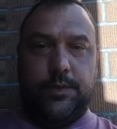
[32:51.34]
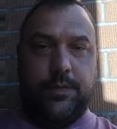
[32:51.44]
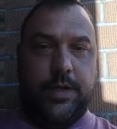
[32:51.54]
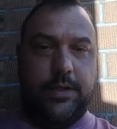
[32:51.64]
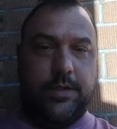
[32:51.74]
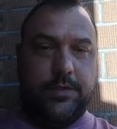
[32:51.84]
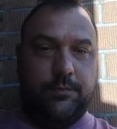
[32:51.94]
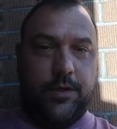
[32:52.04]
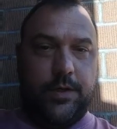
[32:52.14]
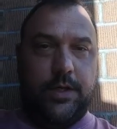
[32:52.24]
to an end, because
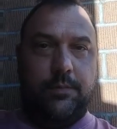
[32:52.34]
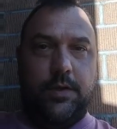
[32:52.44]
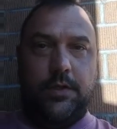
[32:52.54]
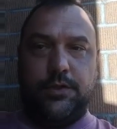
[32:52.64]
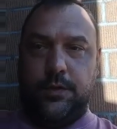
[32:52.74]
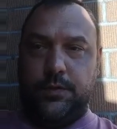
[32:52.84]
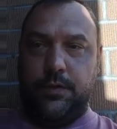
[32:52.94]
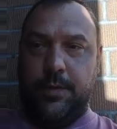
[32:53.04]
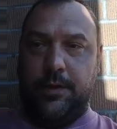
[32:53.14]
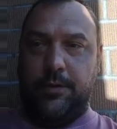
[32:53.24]
I'm trying to keep these shows
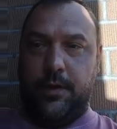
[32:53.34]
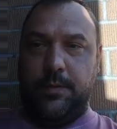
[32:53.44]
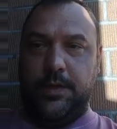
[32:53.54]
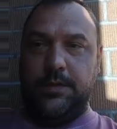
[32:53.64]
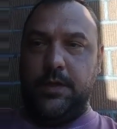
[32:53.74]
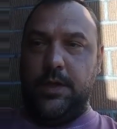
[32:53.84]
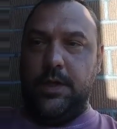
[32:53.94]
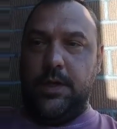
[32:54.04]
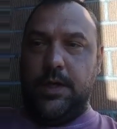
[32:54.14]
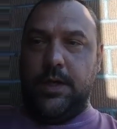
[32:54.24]
to about 30 minutes.
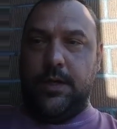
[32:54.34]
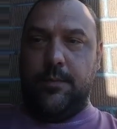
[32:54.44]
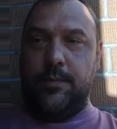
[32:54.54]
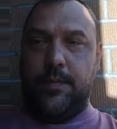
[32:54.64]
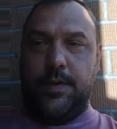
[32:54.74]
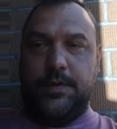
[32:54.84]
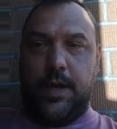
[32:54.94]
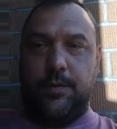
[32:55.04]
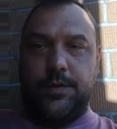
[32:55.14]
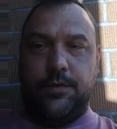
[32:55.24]
The
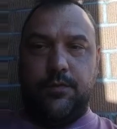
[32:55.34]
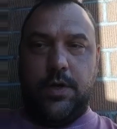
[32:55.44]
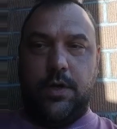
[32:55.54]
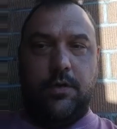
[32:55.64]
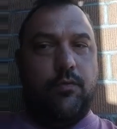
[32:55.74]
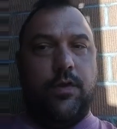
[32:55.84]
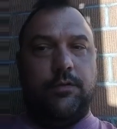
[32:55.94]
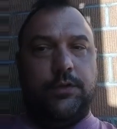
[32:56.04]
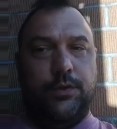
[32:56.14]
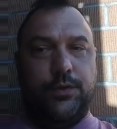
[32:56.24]
Cybersyn
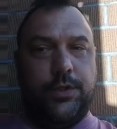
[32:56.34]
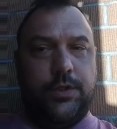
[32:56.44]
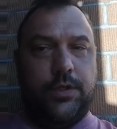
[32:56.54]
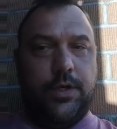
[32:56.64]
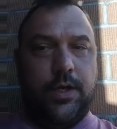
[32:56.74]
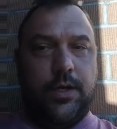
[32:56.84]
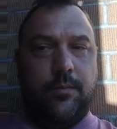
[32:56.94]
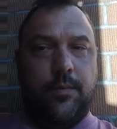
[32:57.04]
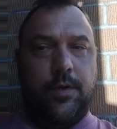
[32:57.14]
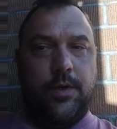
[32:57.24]
revolution
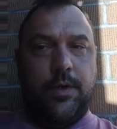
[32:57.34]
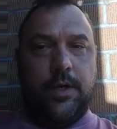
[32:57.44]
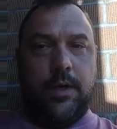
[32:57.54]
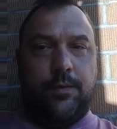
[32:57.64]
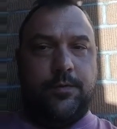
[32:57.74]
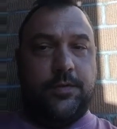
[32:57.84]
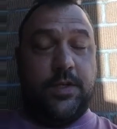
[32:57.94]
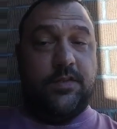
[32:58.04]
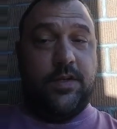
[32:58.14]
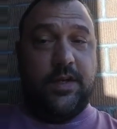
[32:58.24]

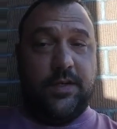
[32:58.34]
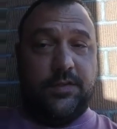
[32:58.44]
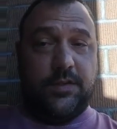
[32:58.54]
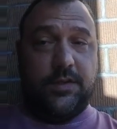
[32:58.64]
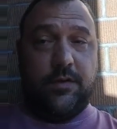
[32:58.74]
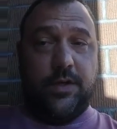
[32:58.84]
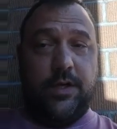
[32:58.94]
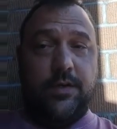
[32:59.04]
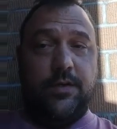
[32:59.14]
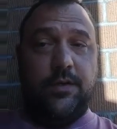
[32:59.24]
presents a
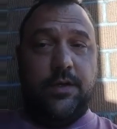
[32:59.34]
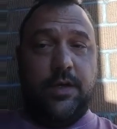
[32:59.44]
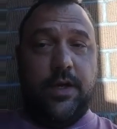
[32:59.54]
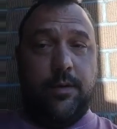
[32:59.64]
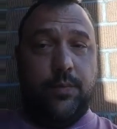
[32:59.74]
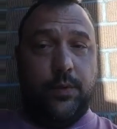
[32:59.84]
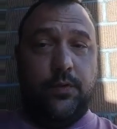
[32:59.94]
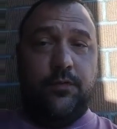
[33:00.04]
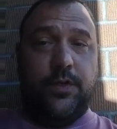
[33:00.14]
necessary and bold